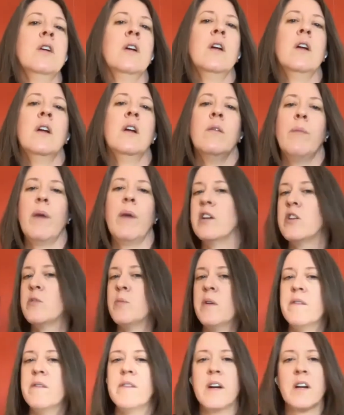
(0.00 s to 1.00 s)

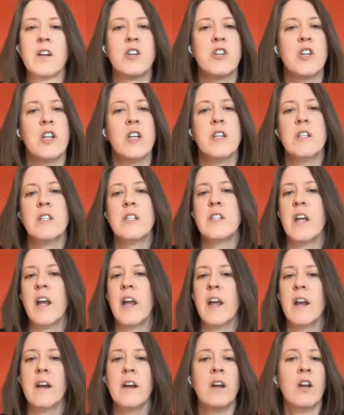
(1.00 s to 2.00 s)
management functions
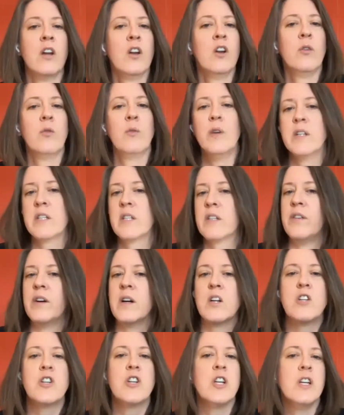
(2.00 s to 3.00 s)
and risk
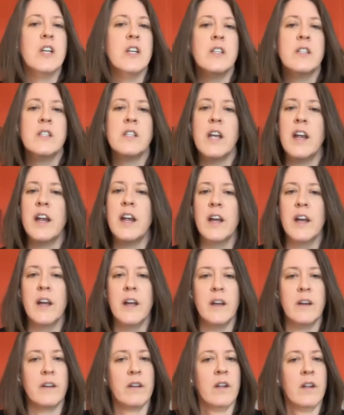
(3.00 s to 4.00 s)
functions
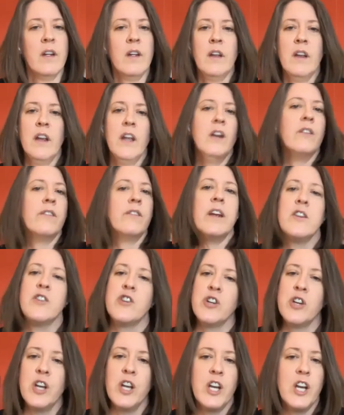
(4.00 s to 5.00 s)
and
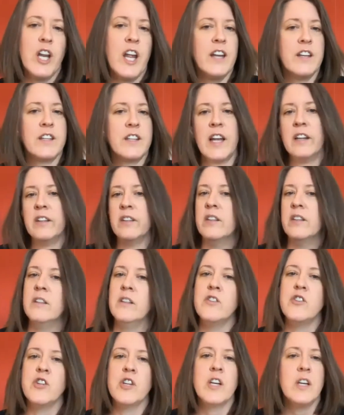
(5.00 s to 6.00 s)
innovation and
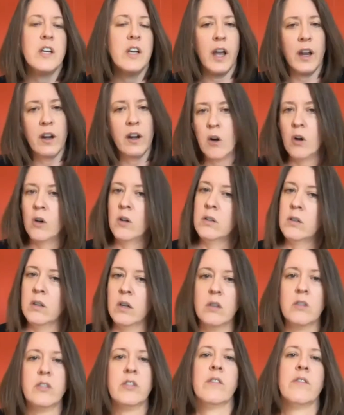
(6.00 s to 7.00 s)
technology and a whole
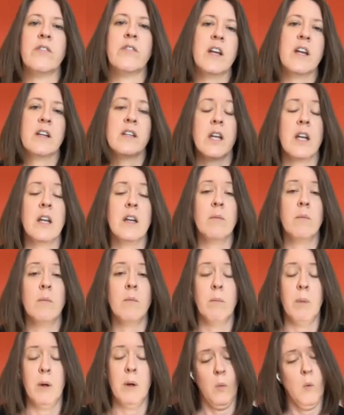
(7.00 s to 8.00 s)
host of things.
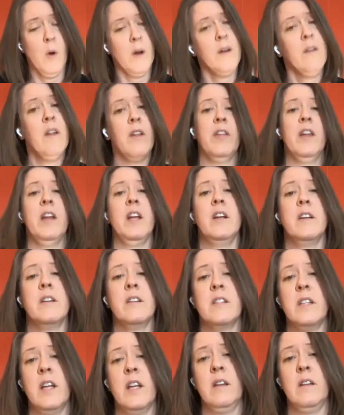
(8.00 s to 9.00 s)
But one of the things
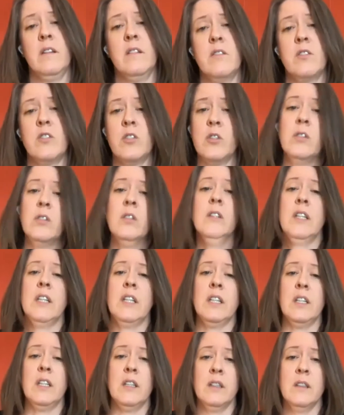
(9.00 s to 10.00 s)
that certainly